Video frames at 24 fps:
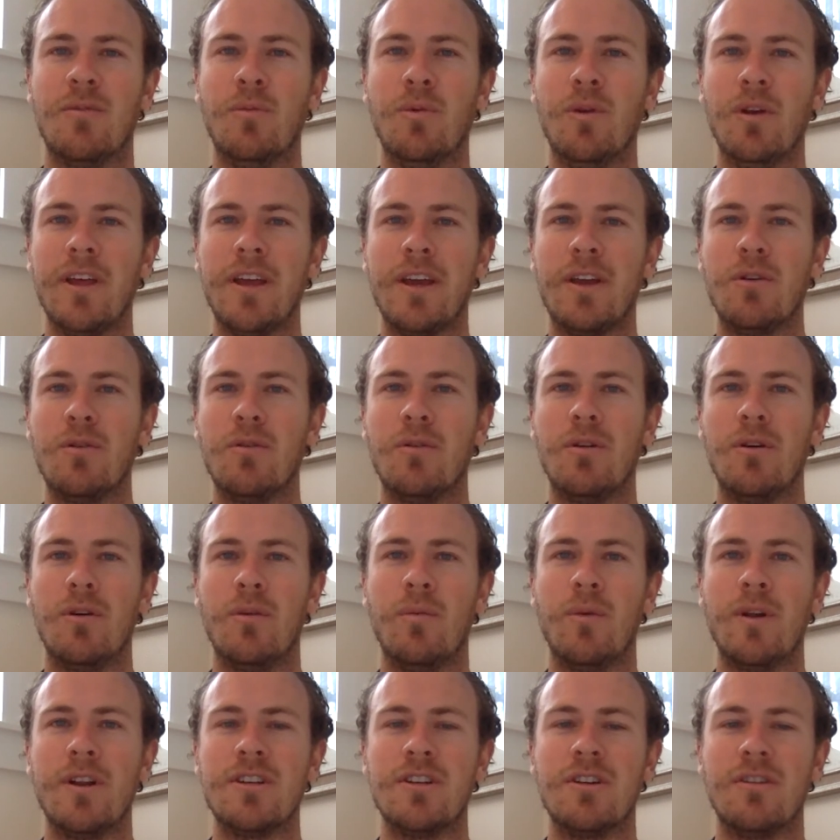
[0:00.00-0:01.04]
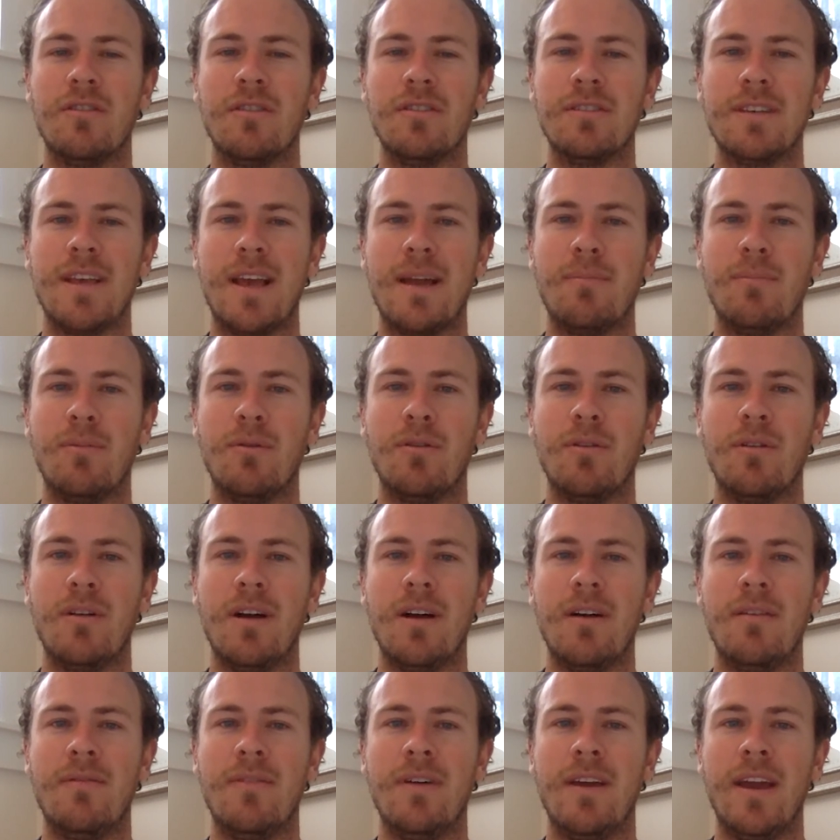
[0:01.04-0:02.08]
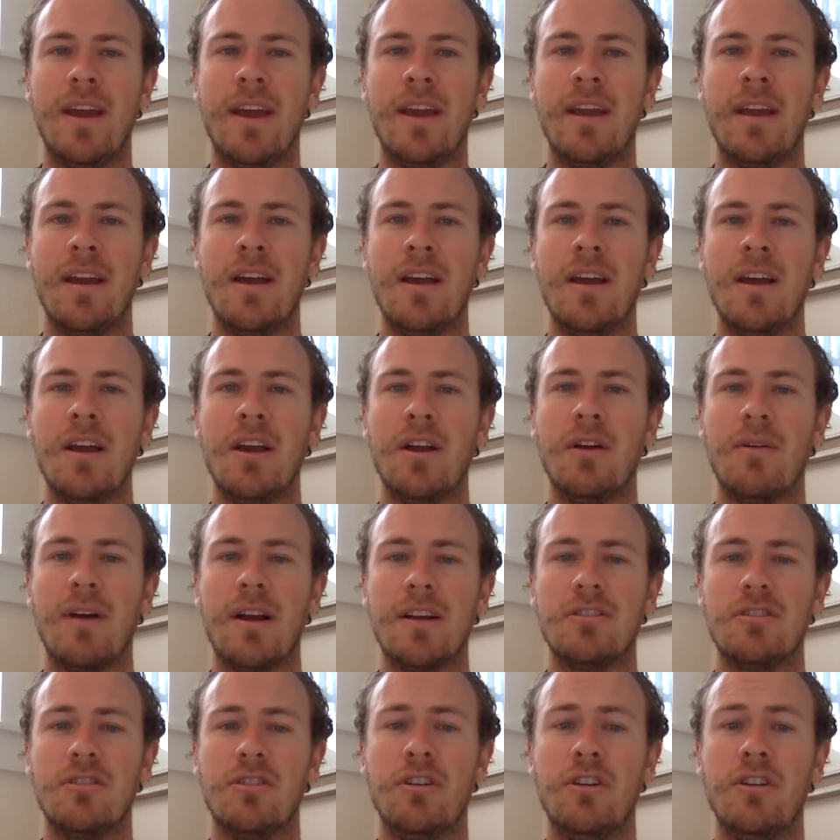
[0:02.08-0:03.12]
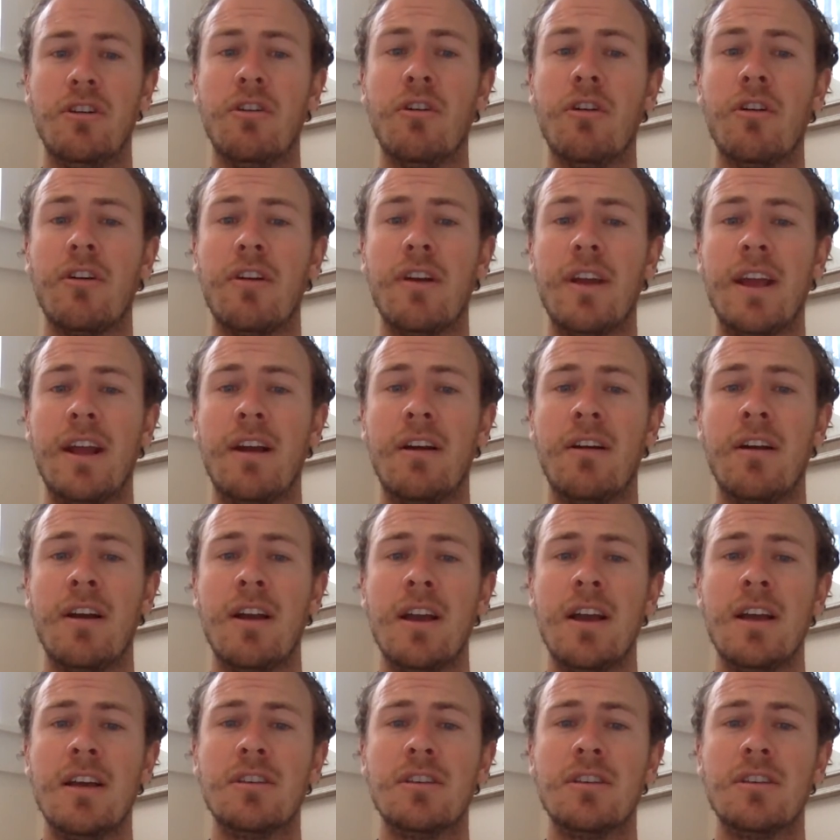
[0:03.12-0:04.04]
really cool original example of a Chrysler New Yorker here.